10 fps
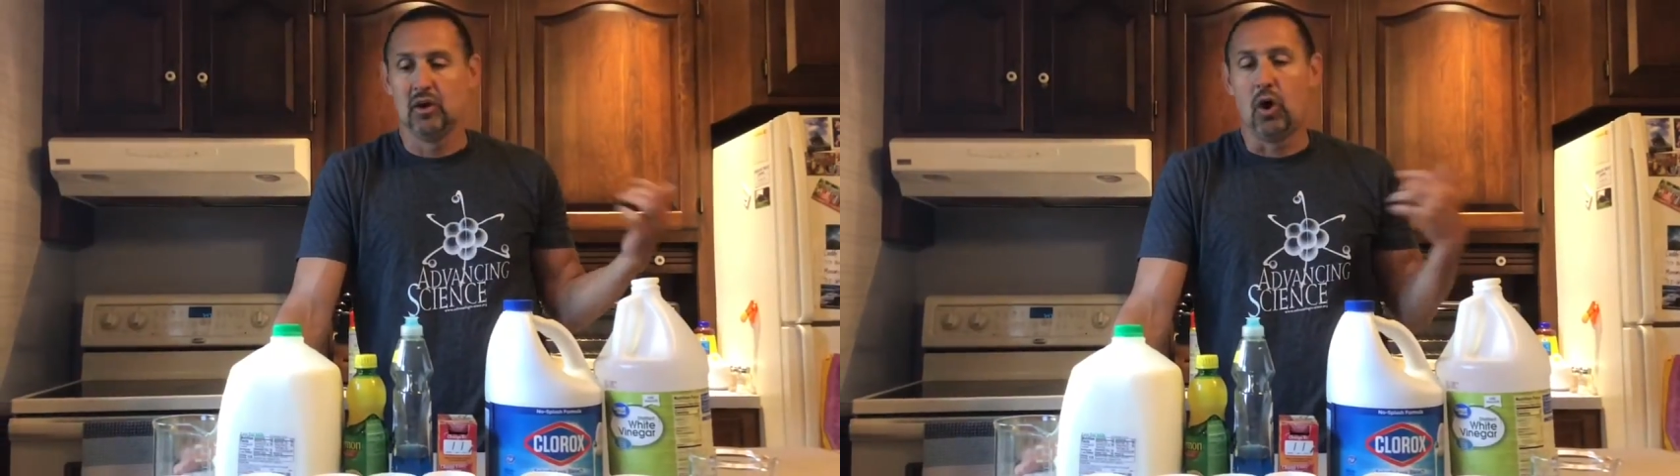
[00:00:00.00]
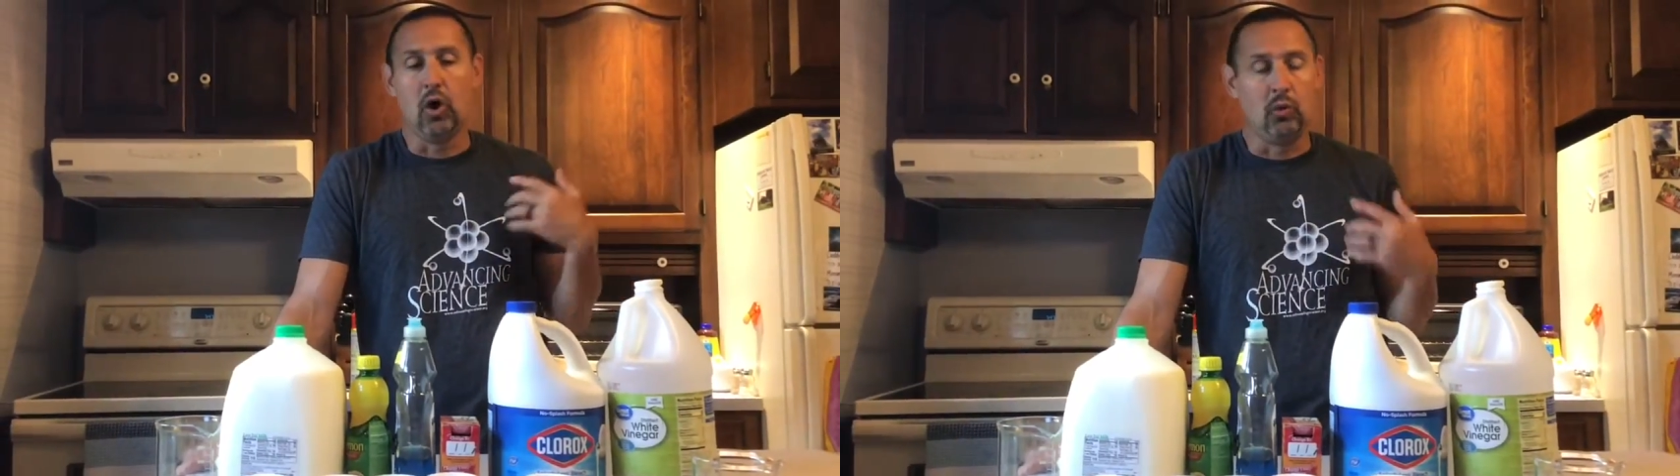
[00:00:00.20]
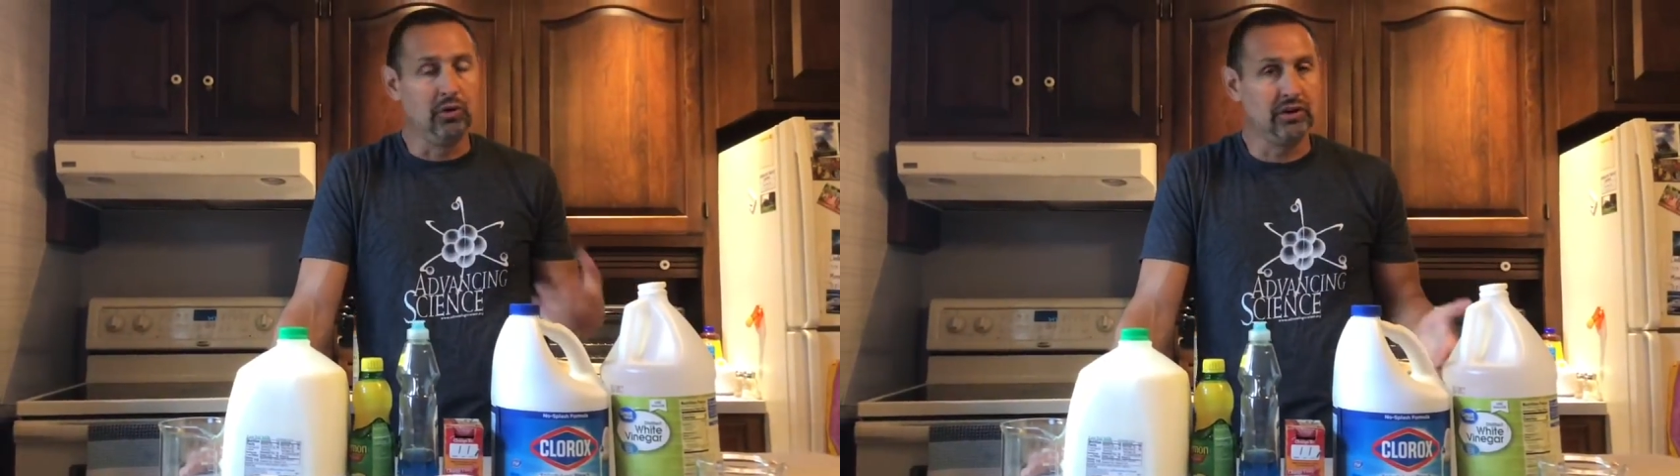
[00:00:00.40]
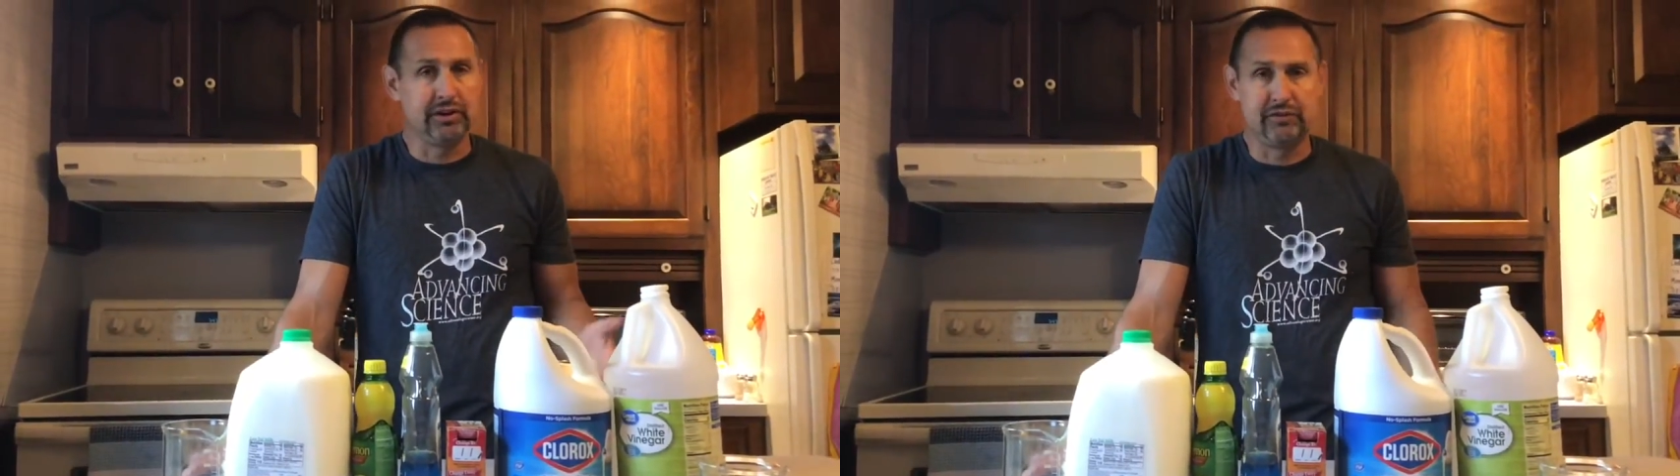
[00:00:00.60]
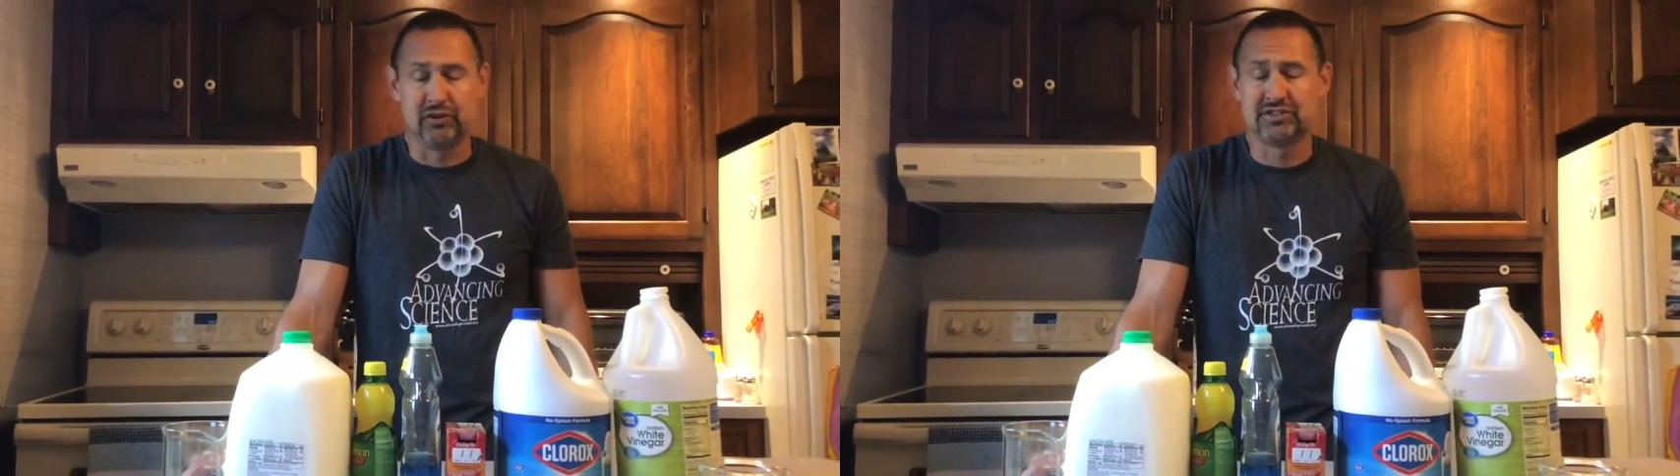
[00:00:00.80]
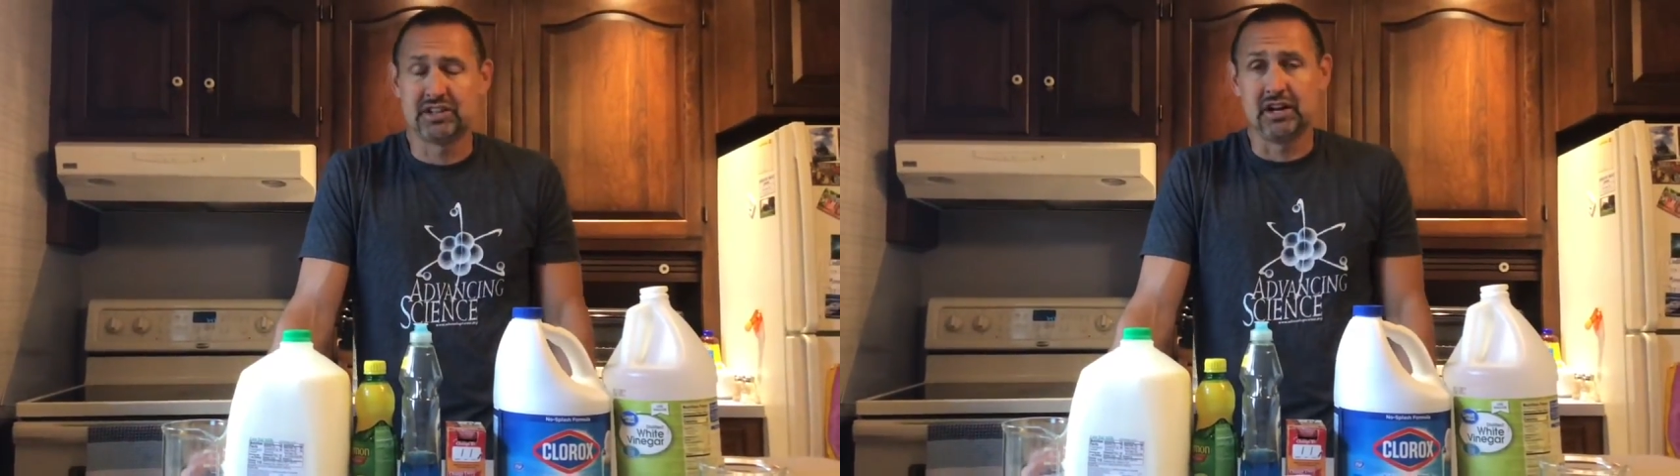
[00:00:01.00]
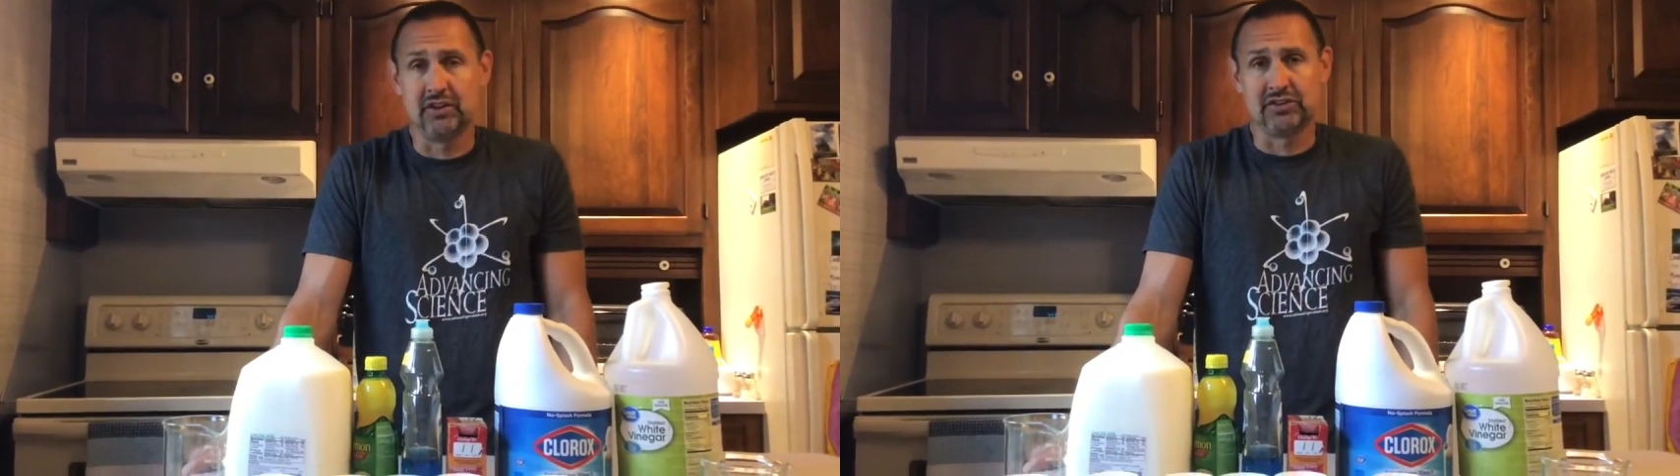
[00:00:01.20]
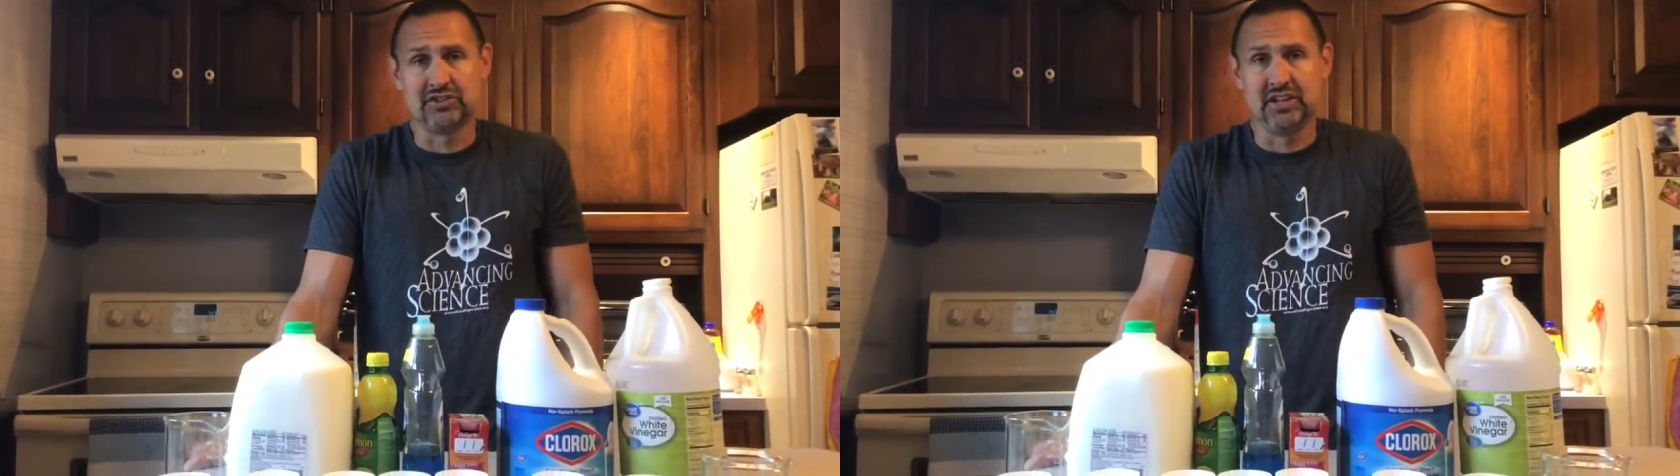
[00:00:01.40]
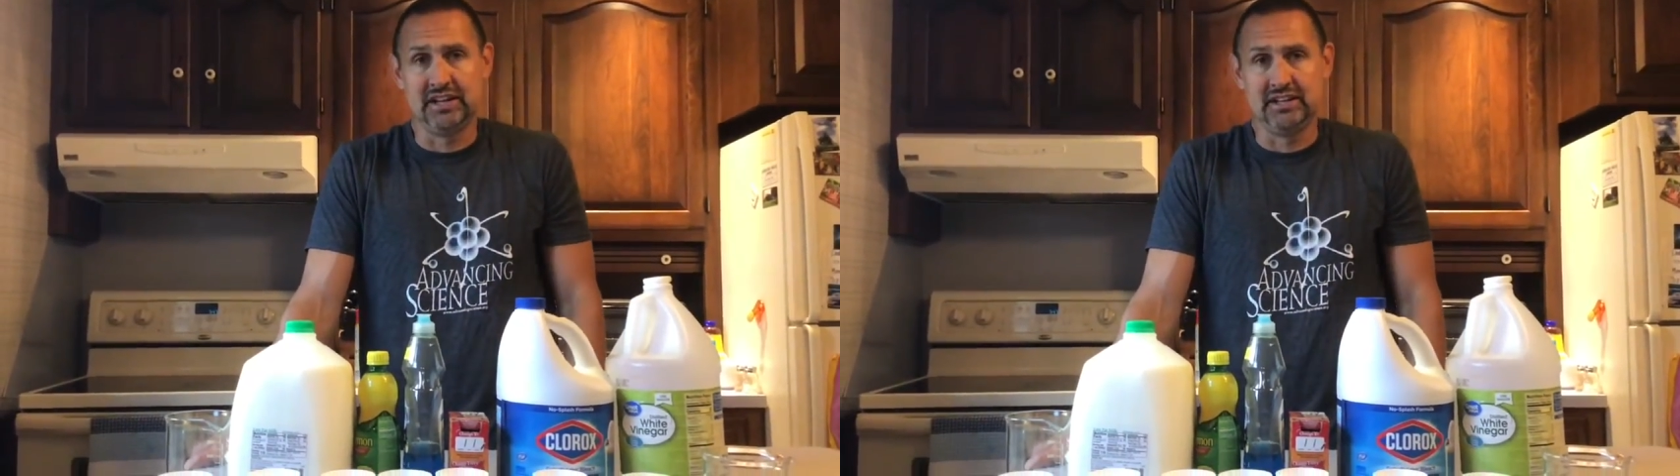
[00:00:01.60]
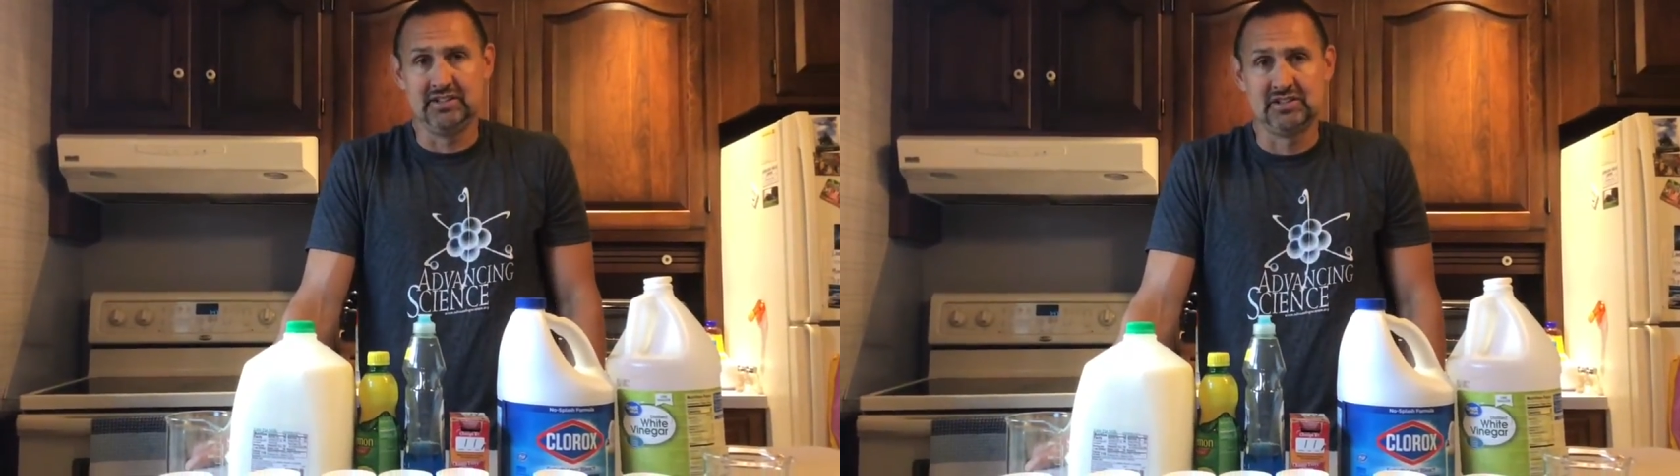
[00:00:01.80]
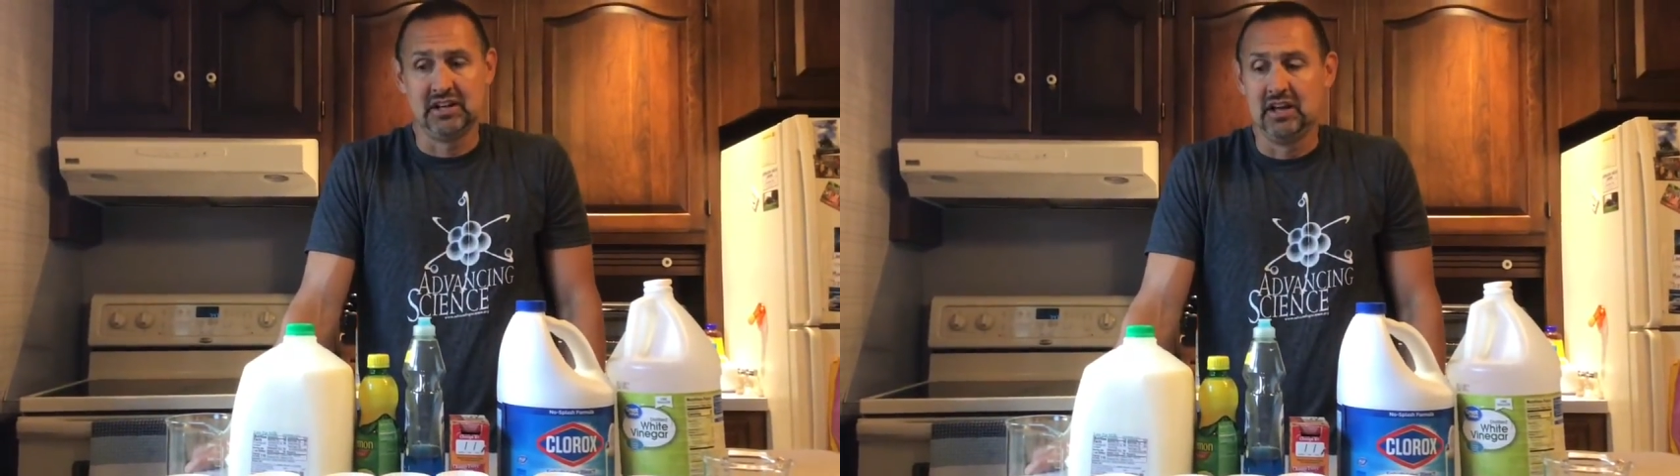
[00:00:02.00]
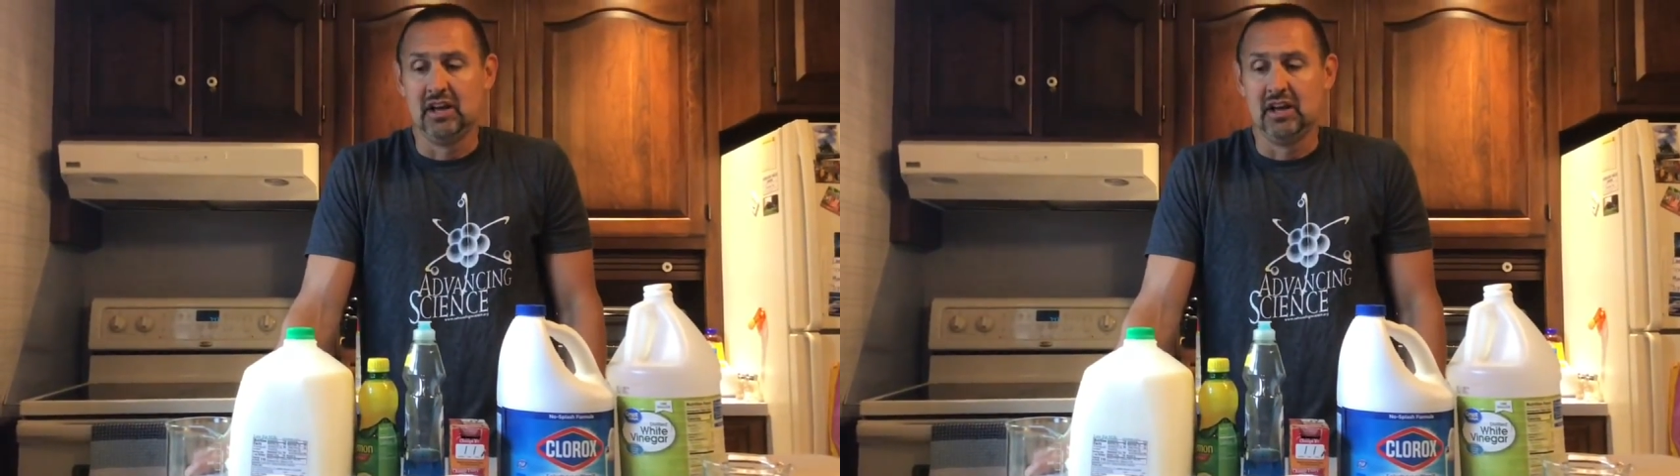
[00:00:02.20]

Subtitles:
all we're looking for is a color change